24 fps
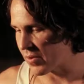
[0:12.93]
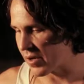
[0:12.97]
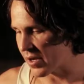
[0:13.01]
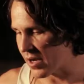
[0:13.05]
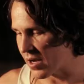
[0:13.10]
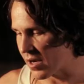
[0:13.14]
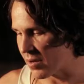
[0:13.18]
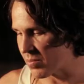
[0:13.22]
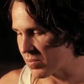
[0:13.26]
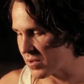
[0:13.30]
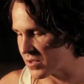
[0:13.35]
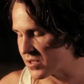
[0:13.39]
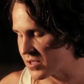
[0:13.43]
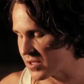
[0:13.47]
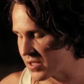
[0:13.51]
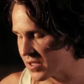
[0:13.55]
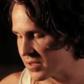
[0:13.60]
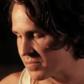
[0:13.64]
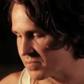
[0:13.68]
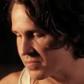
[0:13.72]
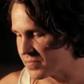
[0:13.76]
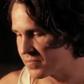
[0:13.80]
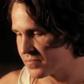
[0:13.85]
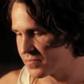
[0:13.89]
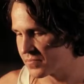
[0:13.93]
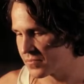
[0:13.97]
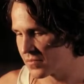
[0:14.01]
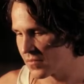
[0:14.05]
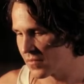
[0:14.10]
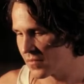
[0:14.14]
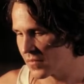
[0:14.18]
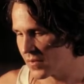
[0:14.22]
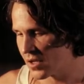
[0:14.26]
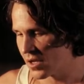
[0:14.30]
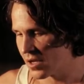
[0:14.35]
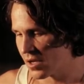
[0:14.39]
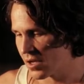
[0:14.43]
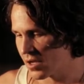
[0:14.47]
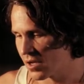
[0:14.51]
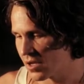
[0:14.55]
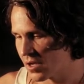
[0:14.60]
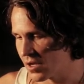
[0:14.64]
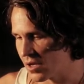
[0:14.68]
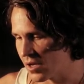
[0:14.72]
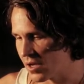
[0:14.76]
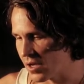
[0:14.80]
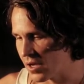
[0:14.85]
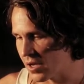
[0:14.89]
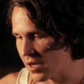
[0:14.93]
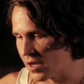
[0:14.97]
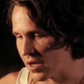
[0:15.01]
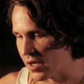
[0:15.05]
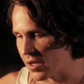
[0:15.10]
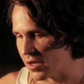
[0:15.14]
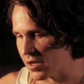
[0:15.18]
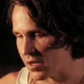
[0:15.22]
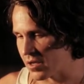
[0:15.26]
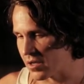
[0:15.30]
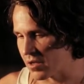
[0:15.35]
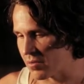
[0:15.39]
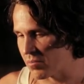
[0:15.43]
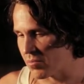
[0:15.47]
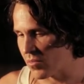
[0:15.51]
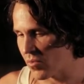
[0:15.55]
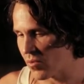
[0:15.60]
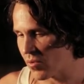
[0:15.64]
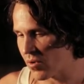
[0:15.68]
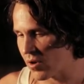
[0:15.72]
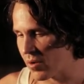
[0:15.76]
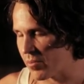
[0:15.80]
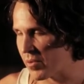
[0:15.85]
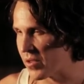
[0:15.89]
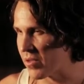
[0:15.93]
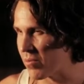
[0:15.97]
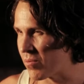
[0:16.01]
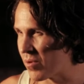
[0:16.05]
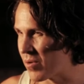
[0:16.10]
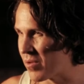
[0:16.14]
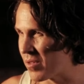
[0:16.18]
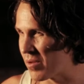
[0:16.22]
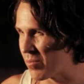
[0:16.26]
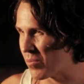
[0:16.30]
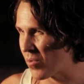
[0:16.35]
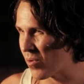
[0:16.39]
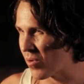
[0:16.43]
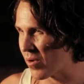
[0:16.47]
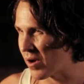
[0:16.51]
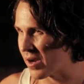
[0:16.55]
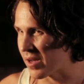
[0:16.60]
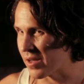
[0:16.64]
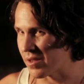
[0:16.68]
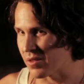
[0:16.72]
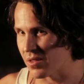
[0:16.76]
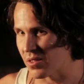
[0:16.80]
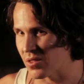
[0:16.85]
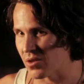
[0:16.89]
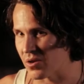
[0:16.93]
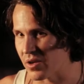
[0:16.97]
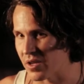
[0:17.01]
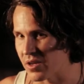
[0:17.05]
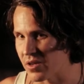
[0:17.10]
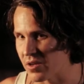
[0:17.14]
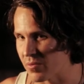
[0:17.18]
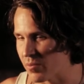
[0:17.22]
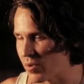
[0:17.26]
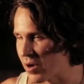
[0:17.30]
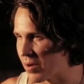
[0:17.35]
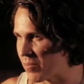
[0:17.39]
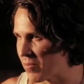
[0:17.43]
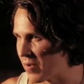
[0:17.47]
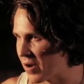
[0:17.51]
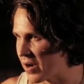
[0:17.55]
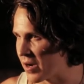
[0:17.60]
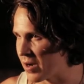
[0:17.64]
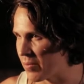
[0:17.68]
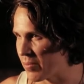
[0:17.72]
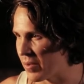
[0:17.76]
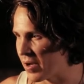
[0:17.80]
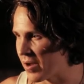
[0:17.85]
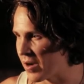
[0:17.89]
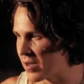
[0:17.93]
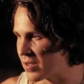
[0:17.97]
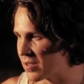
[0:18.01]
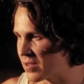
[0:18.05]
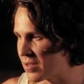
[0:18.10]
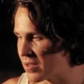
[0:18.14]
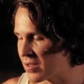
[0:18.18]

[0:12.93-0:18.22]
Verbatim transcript: we accomplishing? And the more I'm on the road and the more I look into what I'm writing about, I,